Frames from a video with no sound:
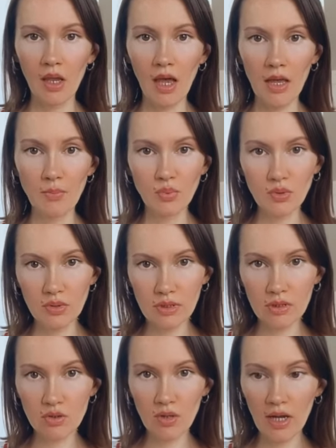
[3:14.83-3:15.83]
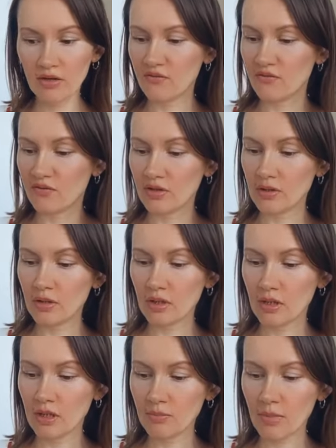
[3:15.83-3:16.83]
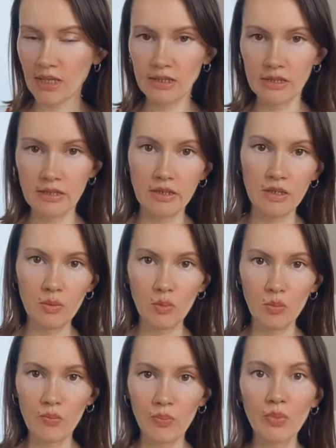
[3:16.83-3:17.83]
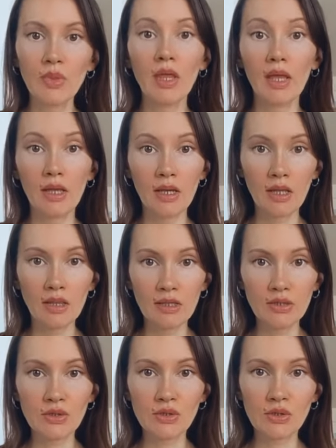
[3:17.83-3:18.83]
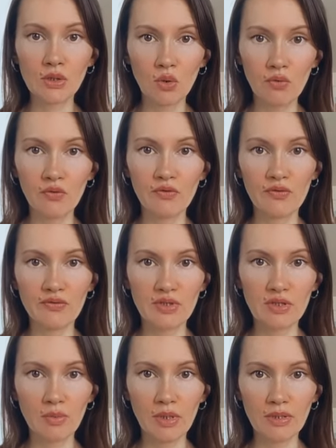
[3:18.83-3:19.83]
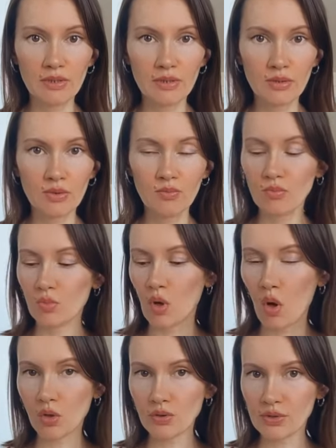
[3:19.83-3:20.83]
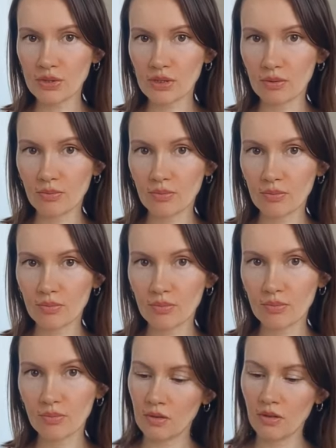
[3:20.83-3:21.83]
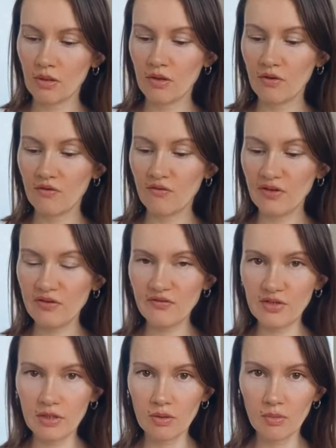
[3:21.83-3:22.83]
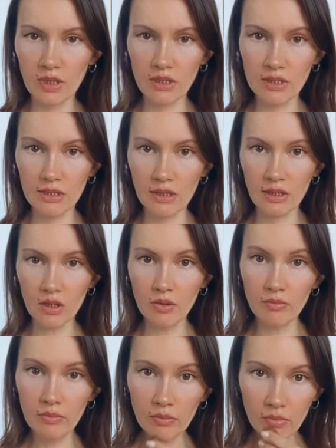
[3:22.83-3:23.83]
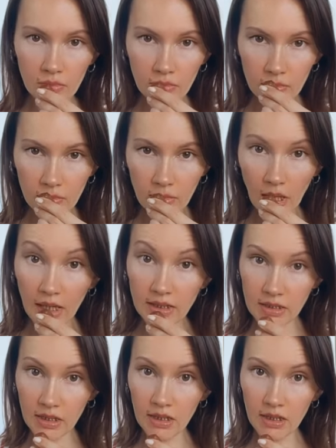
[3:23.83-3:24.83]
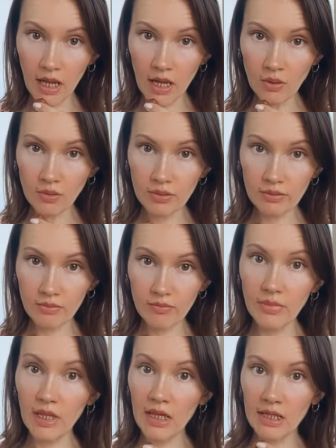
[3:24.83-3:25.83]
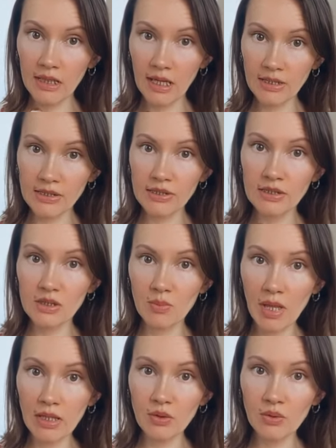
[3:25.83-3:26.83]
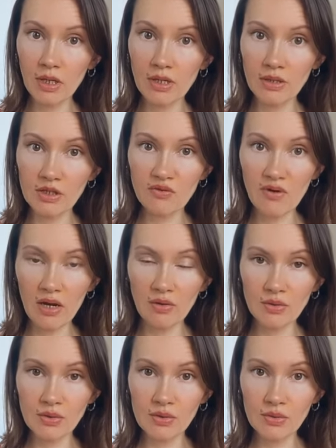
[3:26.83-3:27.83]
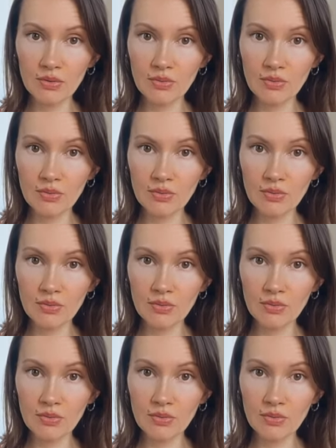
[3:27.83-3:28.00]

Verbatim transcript: I put this dried fig in my tea and I let it soak for 15 minutes. Hot tea. 15 minutes later, I take it out, and that's the smell you get in this fragrance.